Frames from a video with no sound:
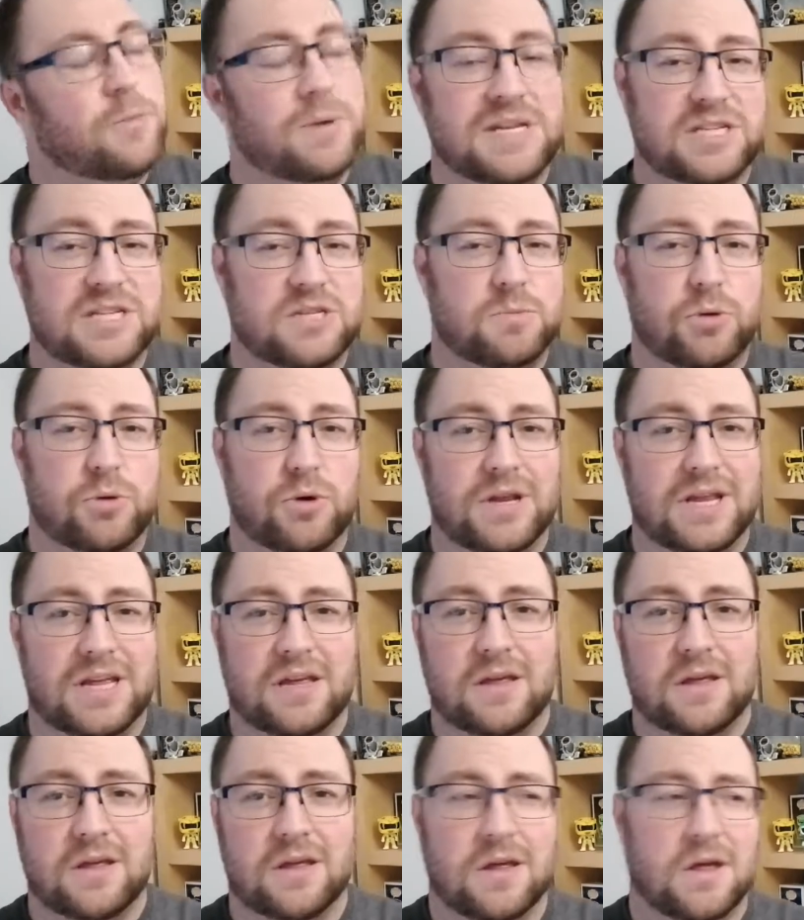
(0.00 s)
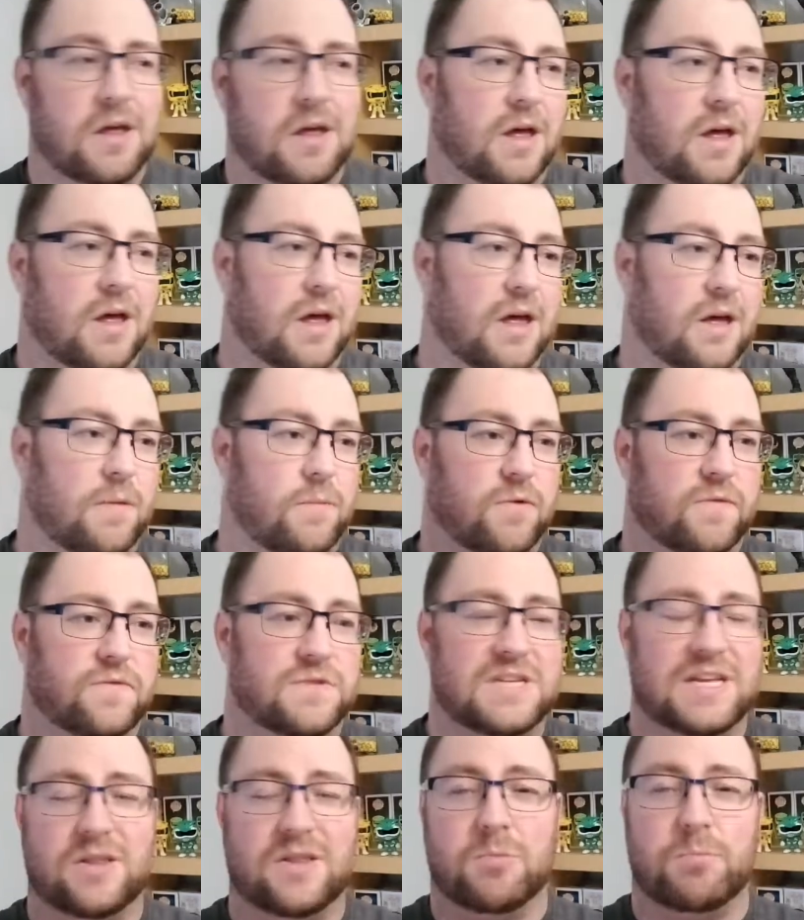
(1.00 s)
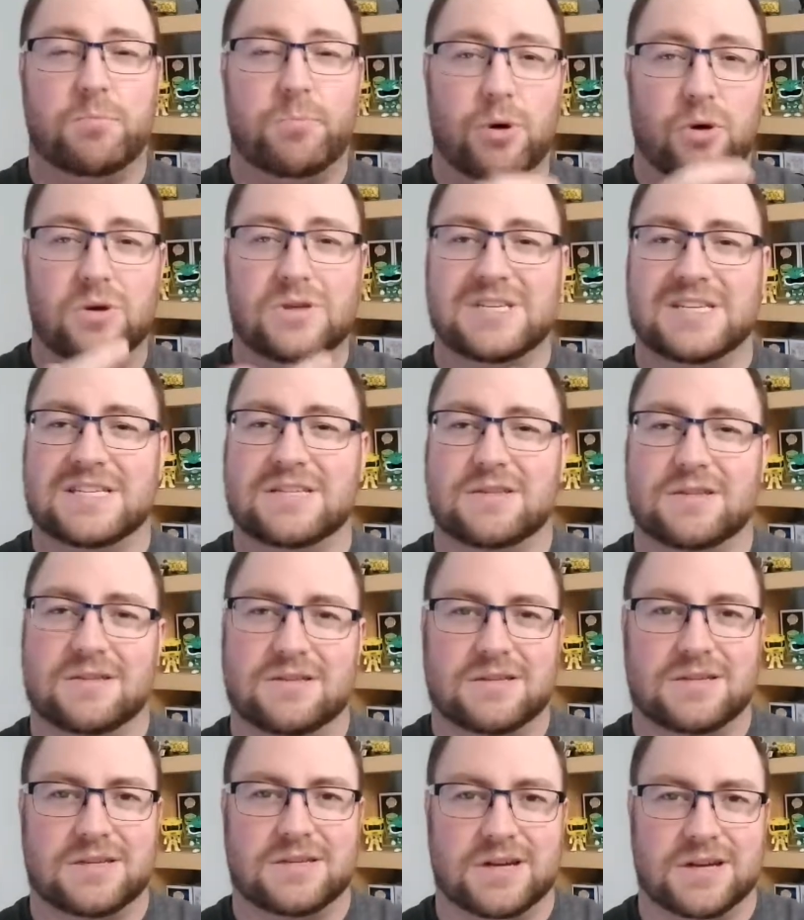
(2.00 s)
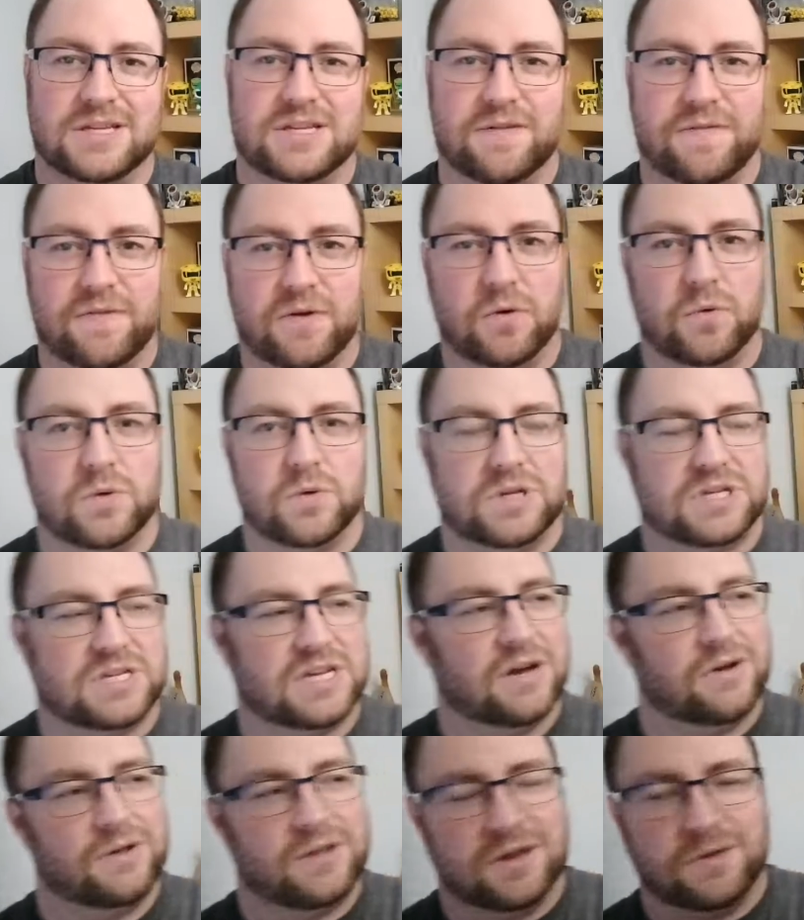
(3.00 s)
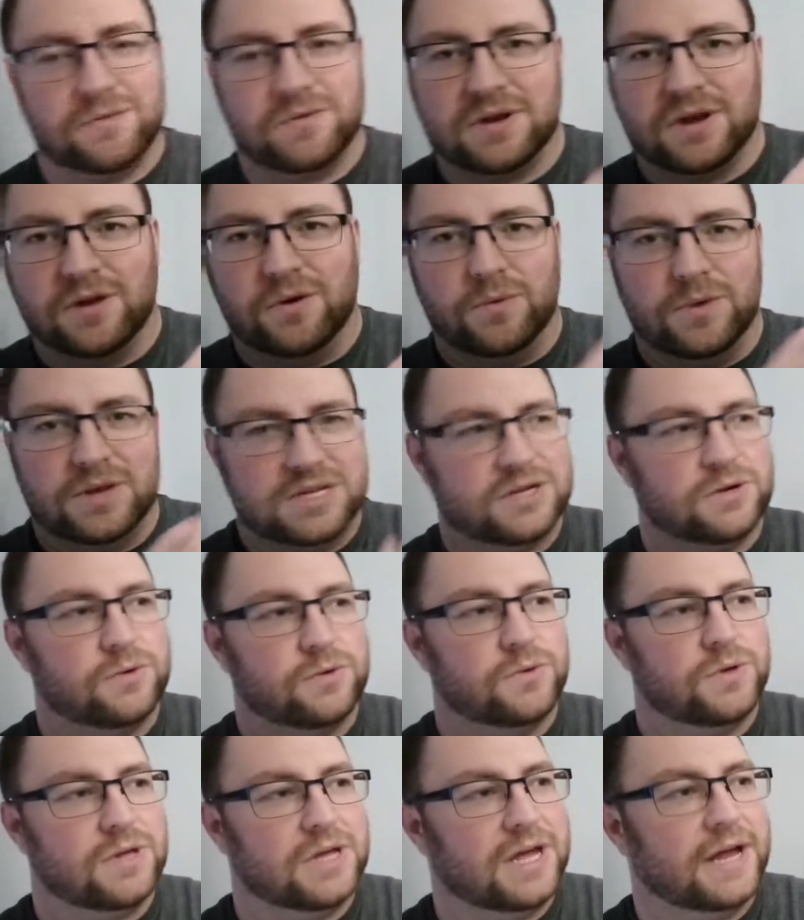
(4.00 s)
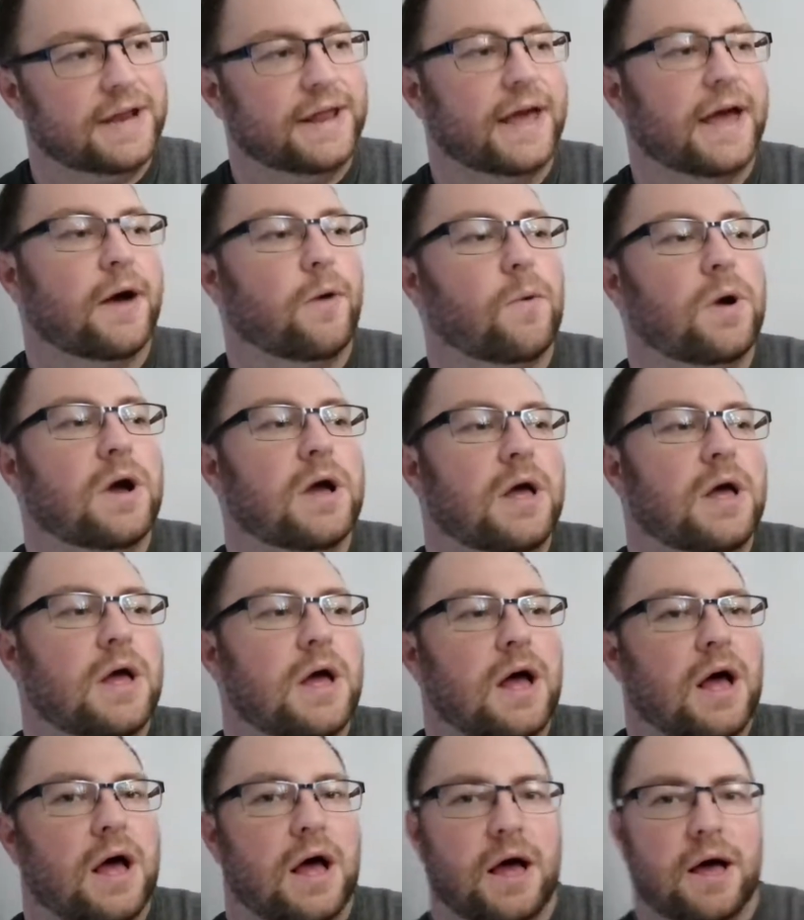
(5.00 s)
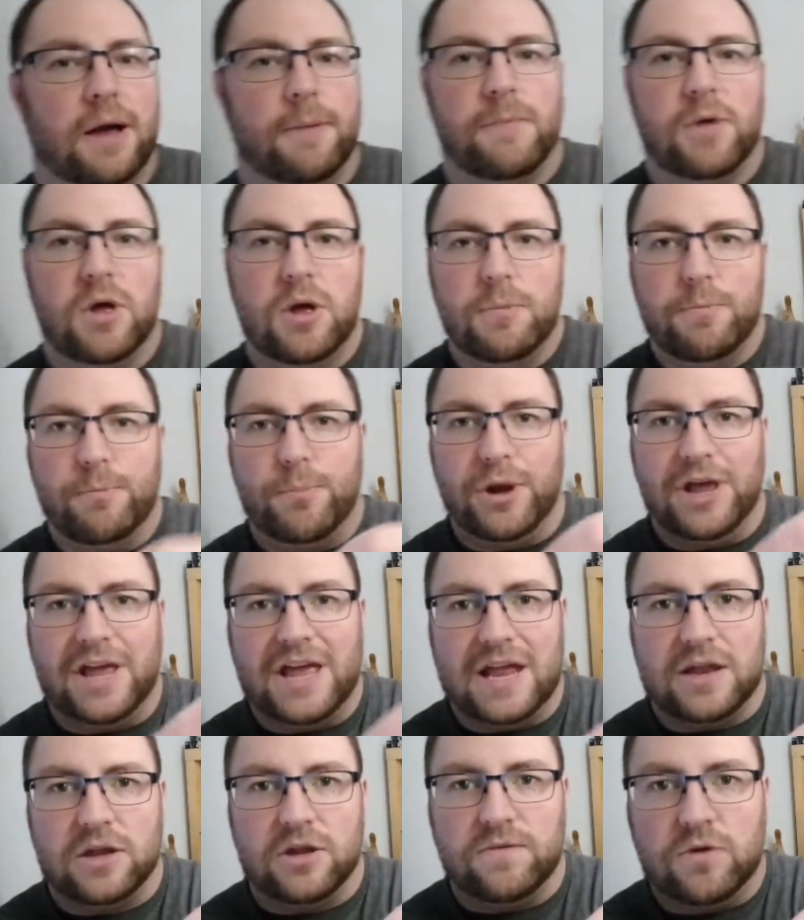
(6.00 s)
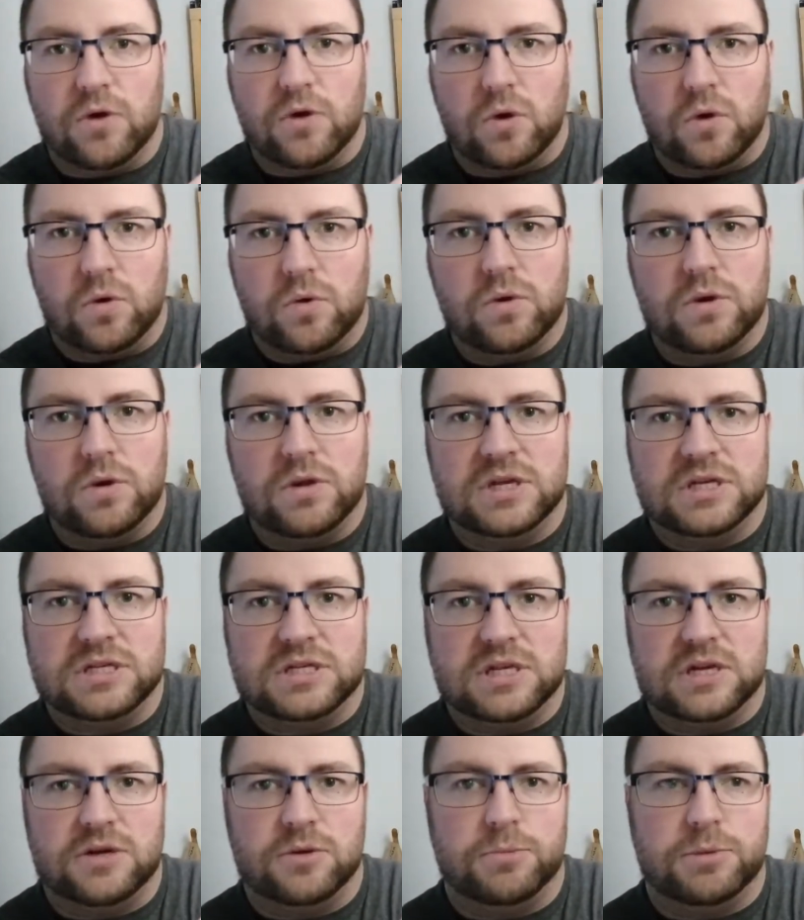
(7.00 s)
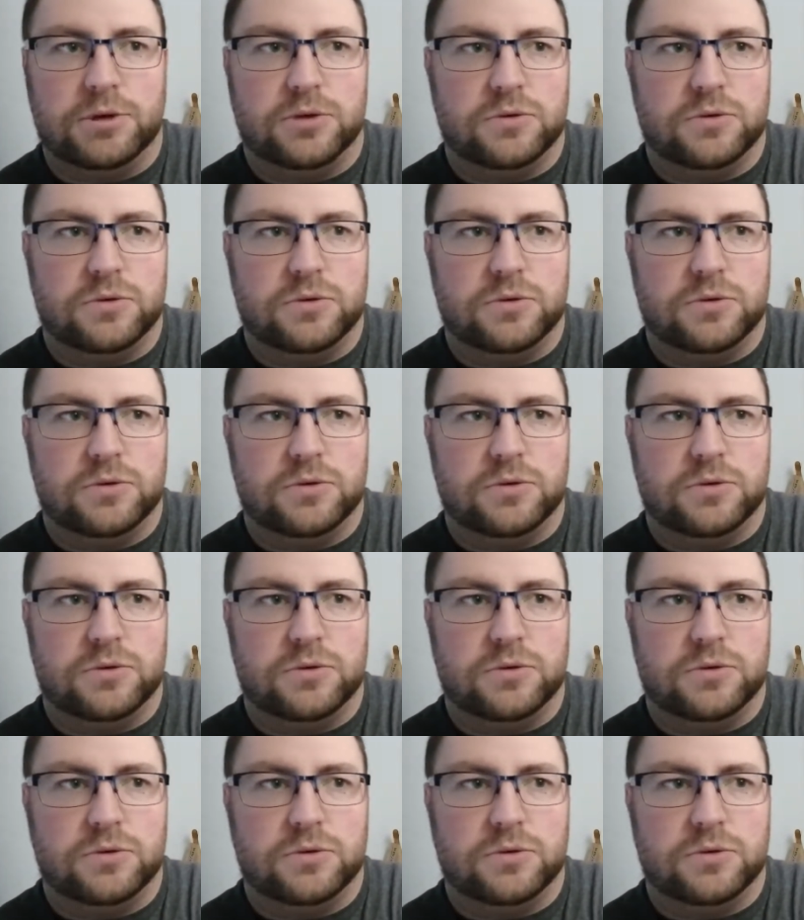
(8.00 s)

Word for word: a little bit disappointing. Um, obviously, in the box, it's kind of difficult to tell. You don't know until you get it out. Um, but again, you've got all of this